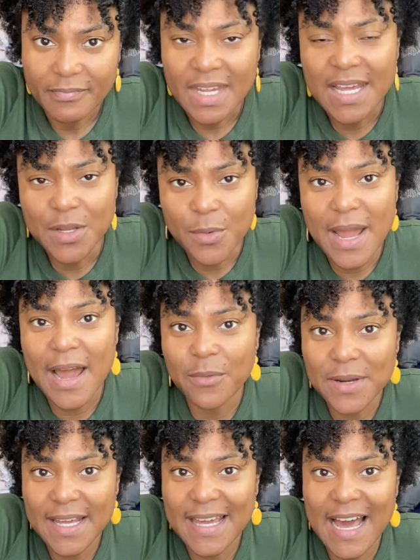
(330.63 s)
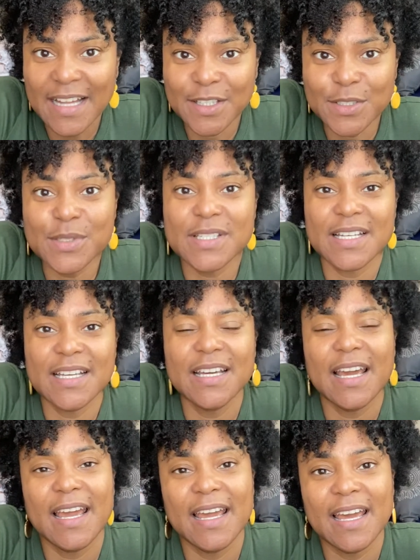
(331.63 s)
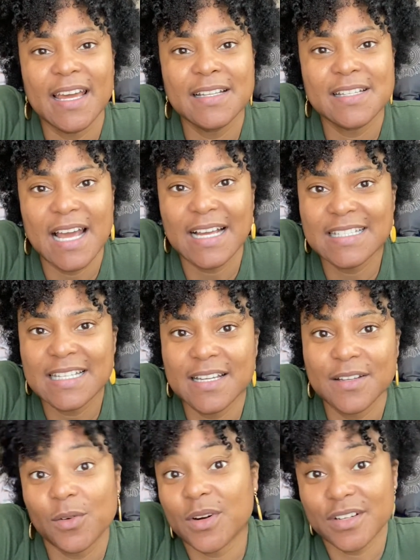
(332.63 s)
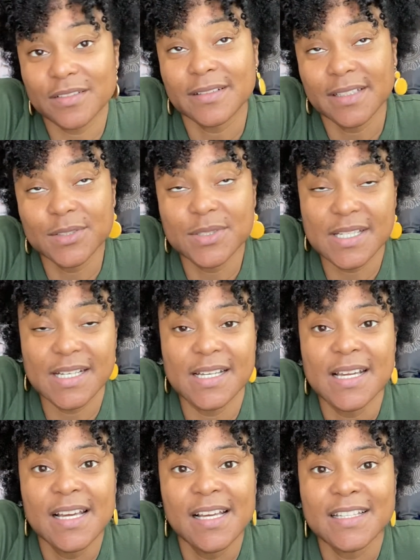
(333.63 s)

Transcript: Anyway, I went and got Lucy and Jackson, or Lucy,